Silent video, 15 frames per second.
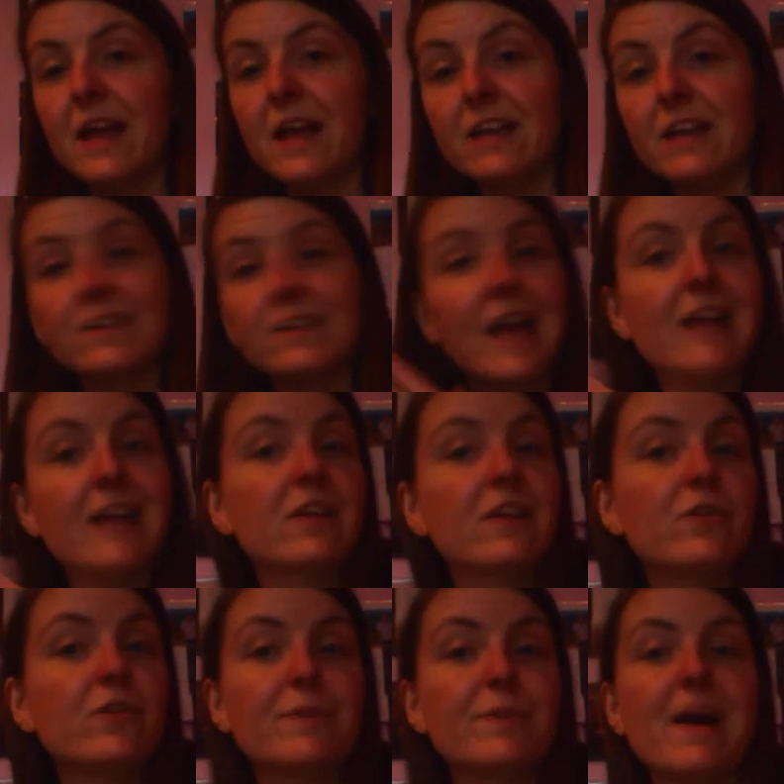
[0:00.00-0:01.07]
I kind
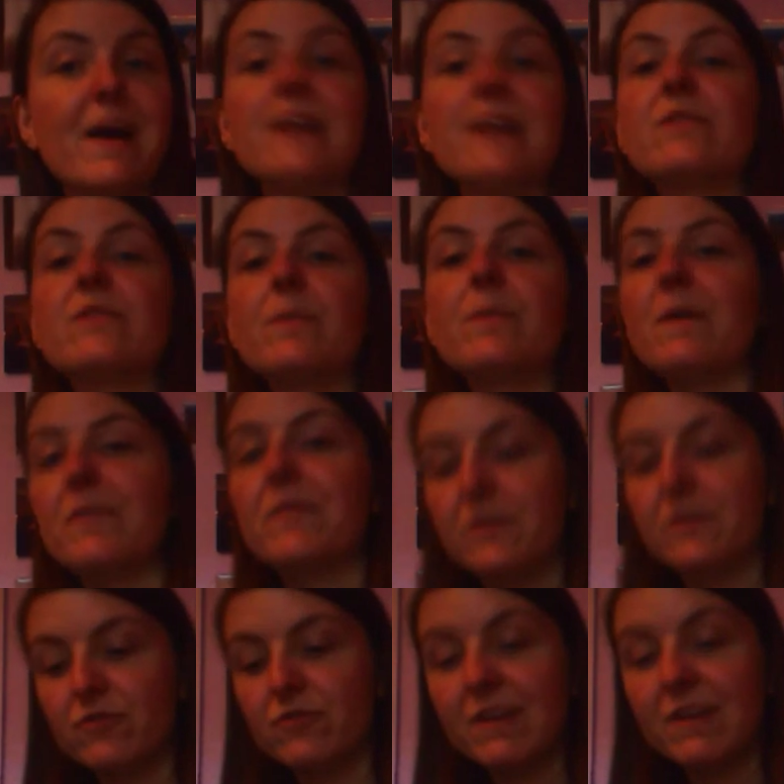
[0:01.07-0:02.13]
of closed my eyes for a bit on
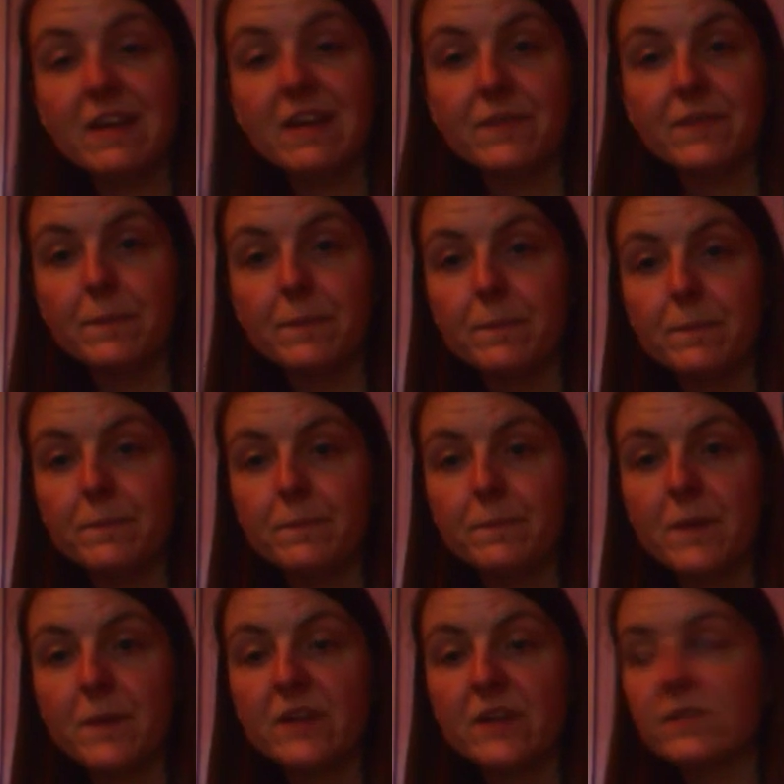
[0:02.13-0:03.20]
the
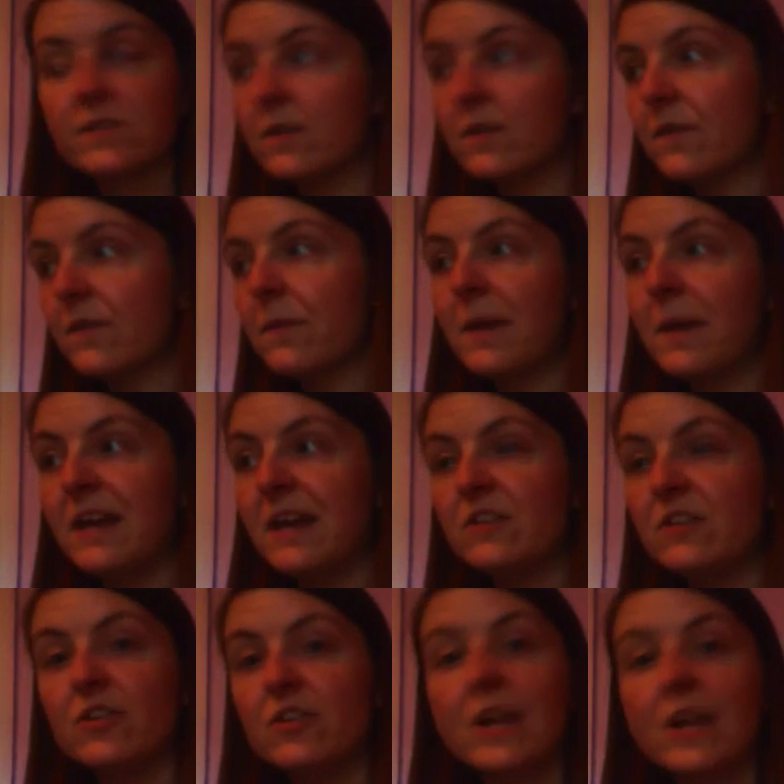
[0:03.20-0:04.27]
bus on the
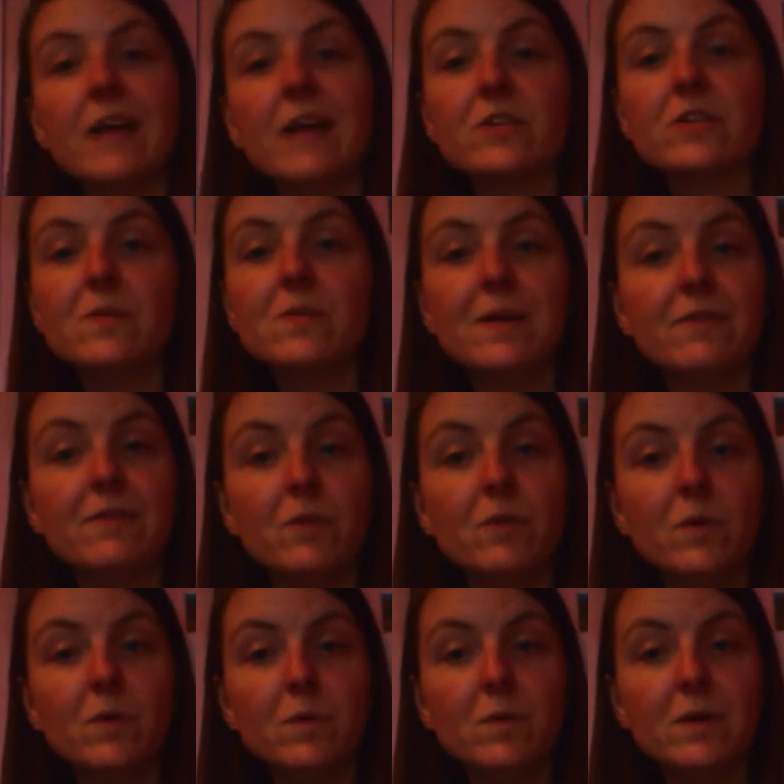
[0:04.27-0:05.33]
way to Glasgow, and a
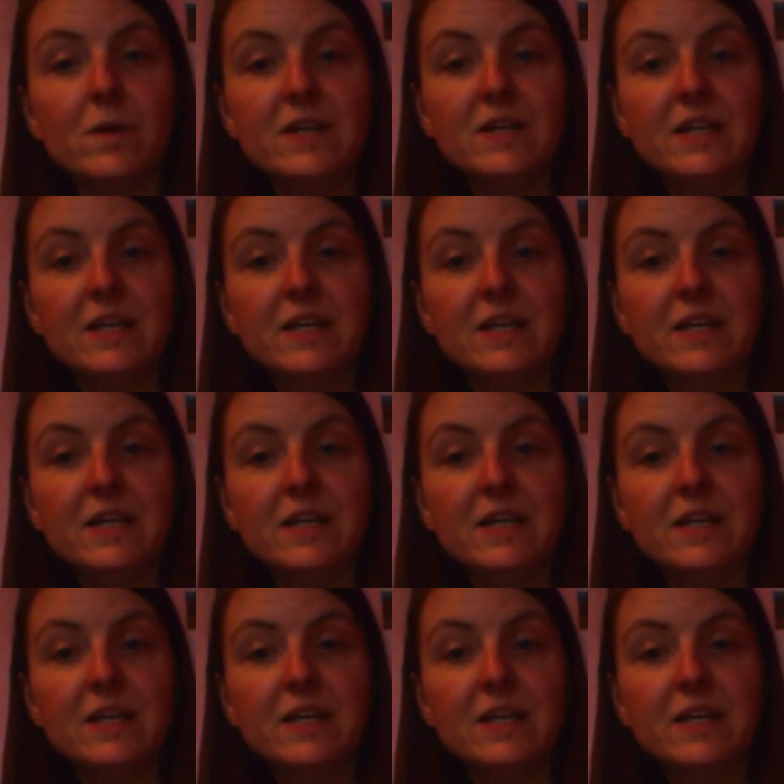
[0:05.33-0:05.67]
photo.